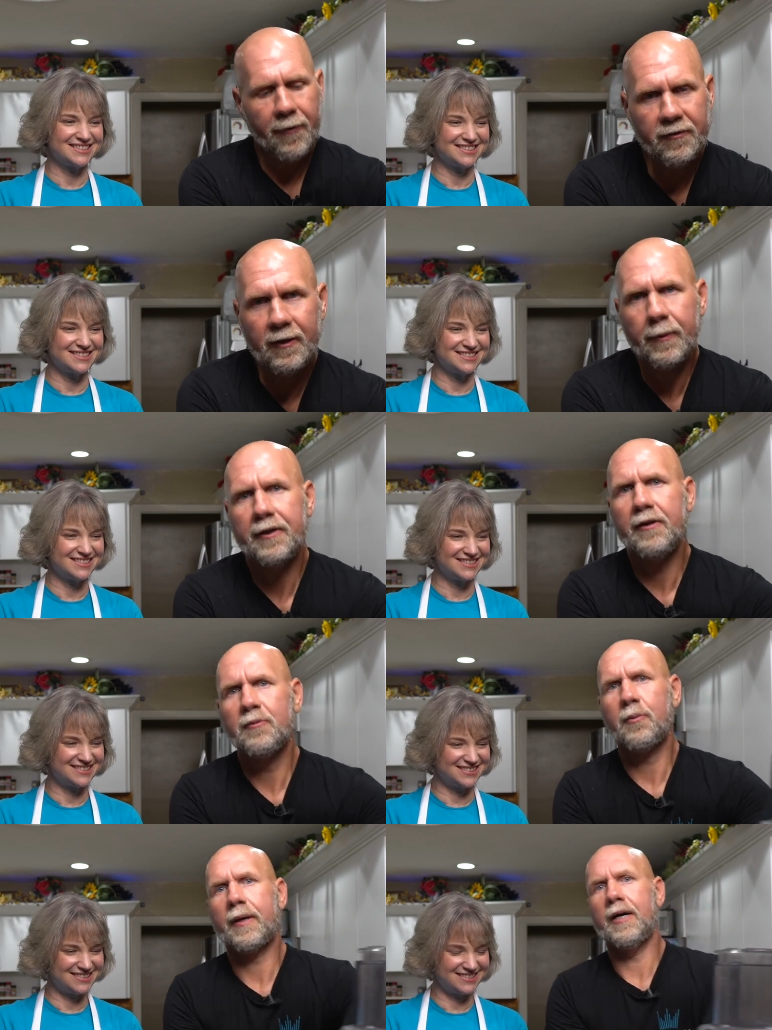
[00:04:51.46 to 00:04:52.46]
Speaker 1: First thing we're gonna do
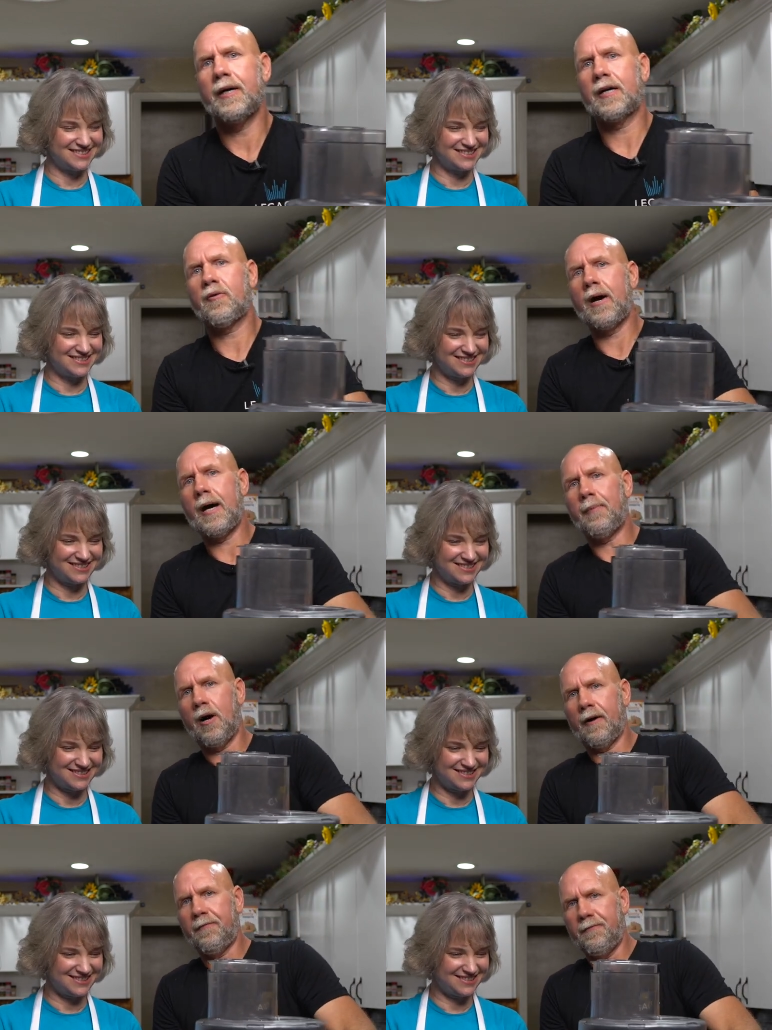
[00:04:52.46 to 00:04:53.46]
is we're gonna grab
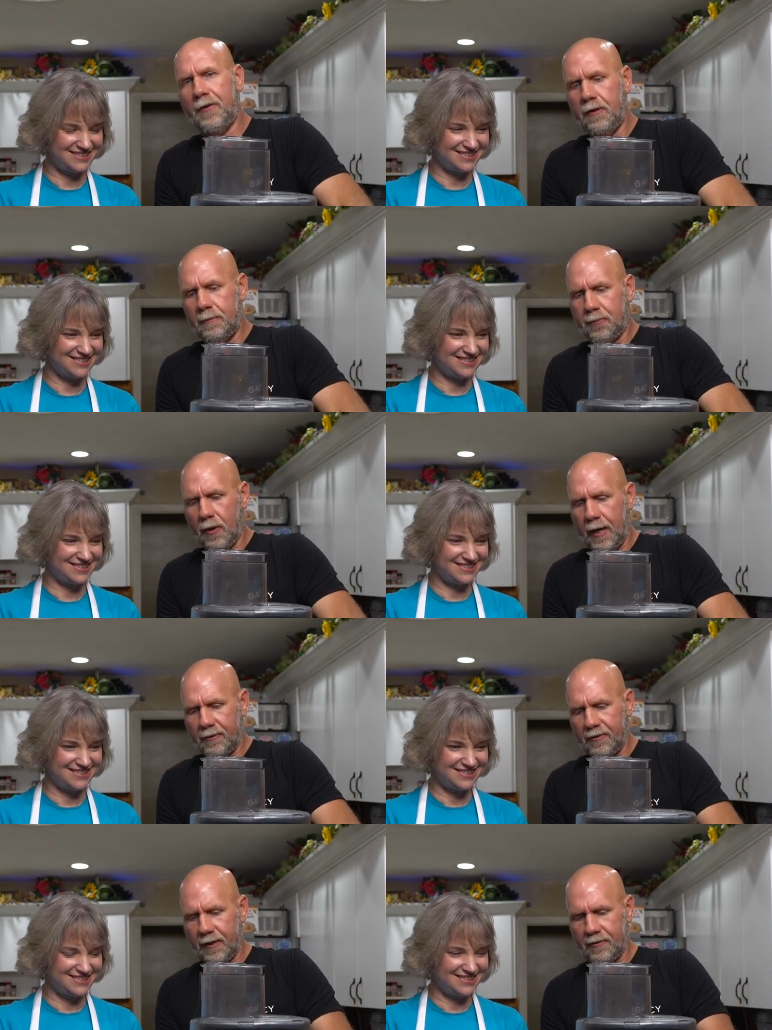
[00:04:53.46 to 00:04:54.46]
our food
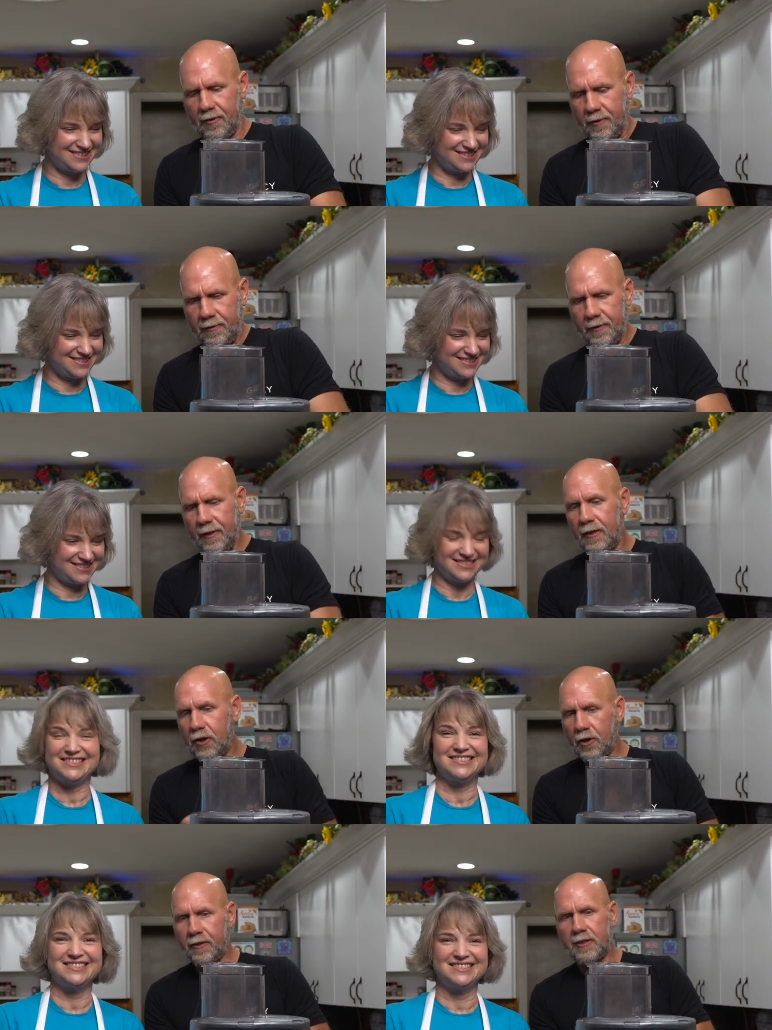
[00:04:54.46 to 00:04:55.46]
processor.
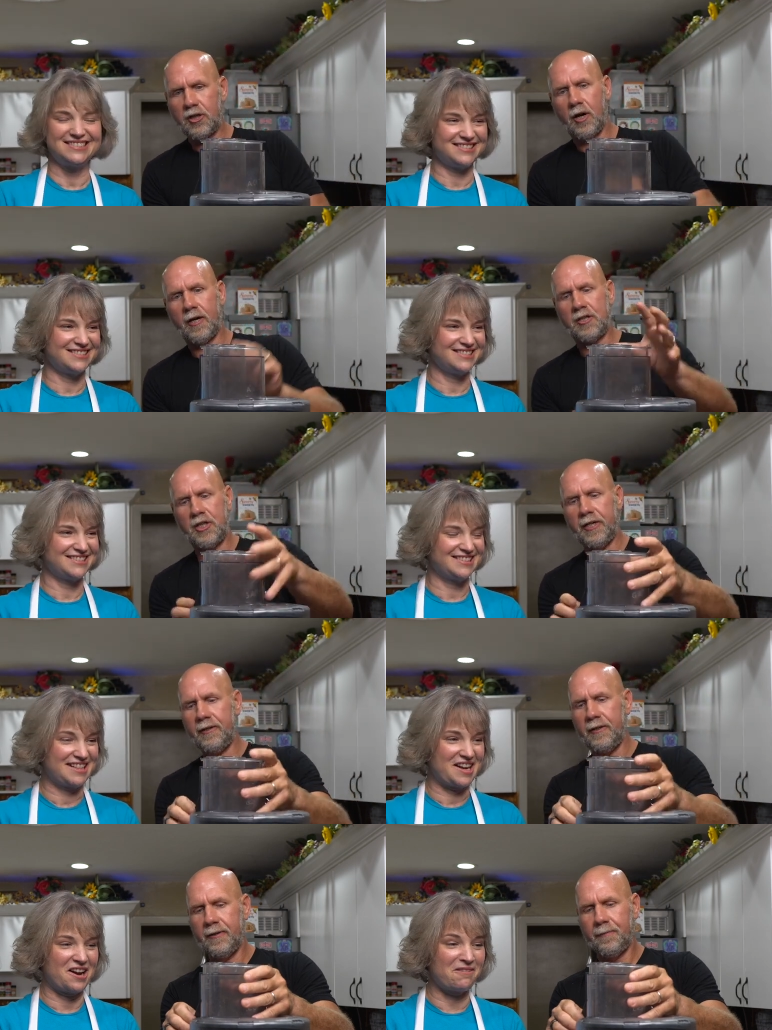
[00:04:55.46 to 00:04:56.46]
You're in charge
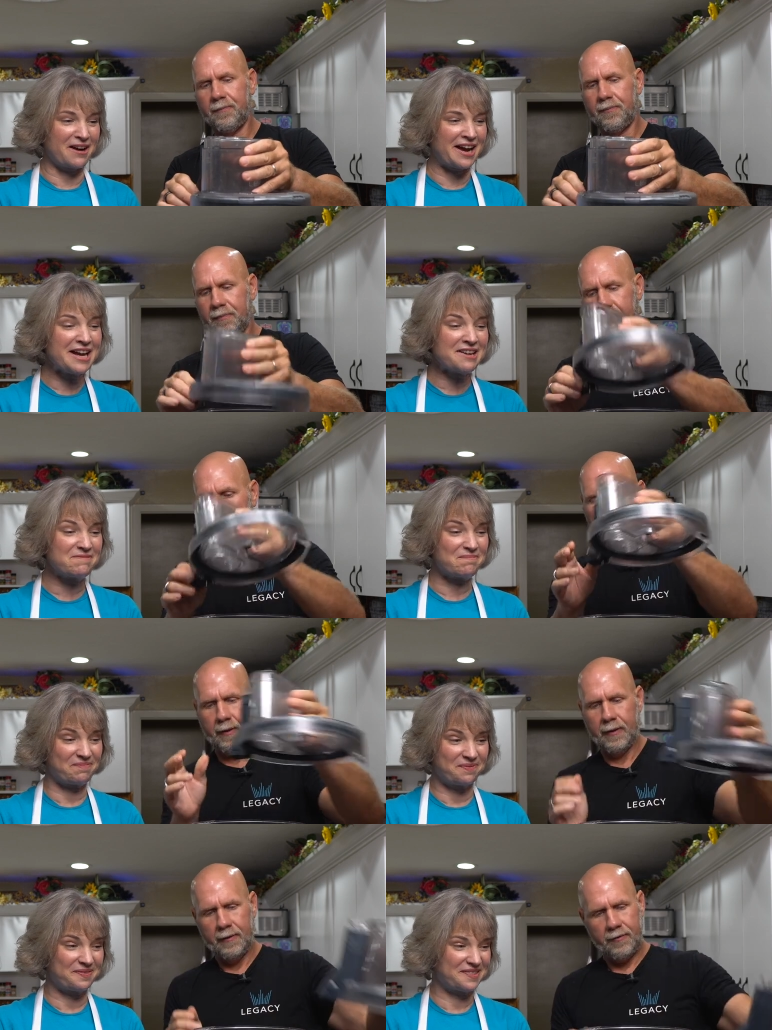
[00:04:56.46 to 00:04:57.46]
here. All right.
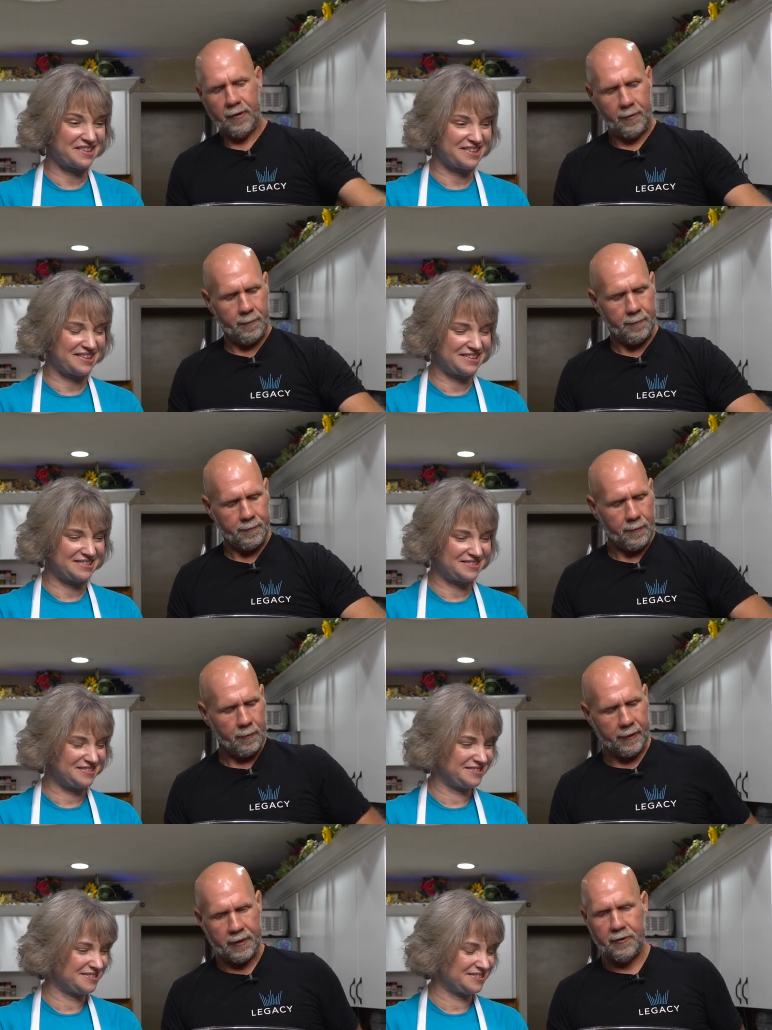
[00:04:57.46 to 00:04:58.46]
So what
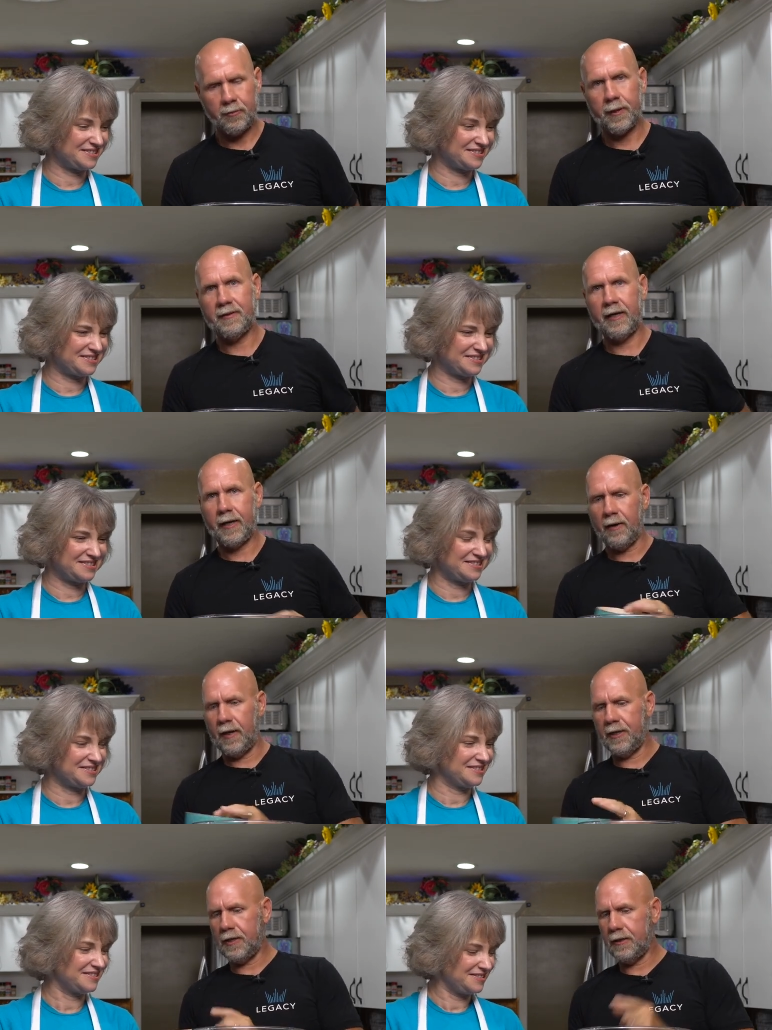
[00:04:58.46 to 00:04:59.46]
we're gonna do is we're gonna take our
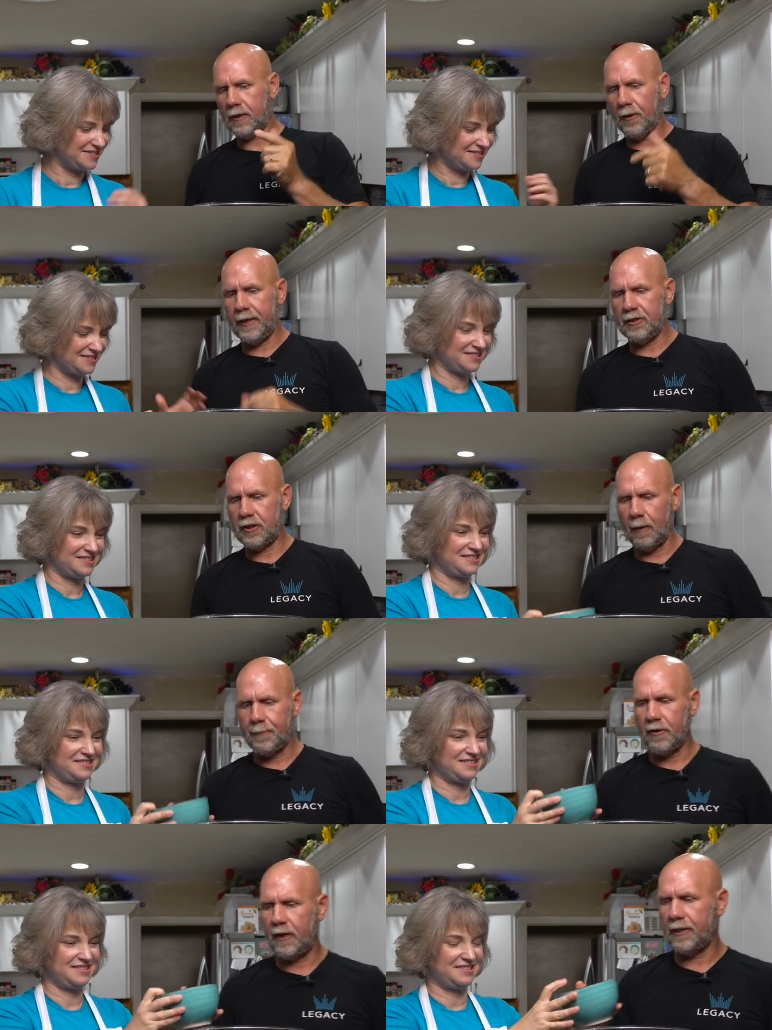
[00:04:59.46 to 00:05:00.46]
onion, go ahead and dump
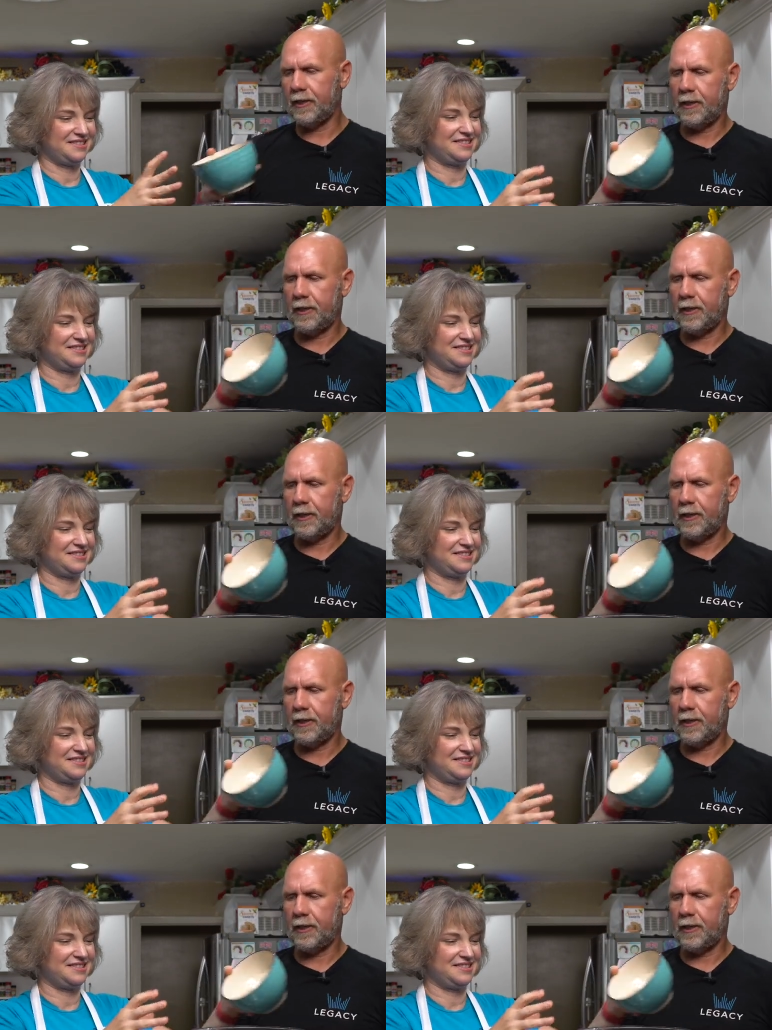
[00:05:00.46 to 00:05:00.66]
your onion